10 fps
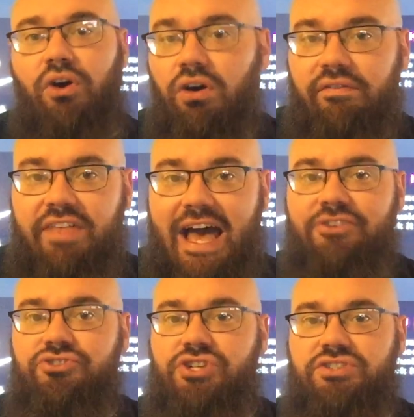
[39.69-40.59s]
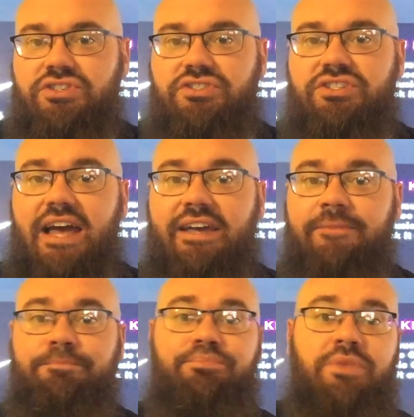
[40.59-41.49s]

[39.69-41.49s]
all of that in just a second.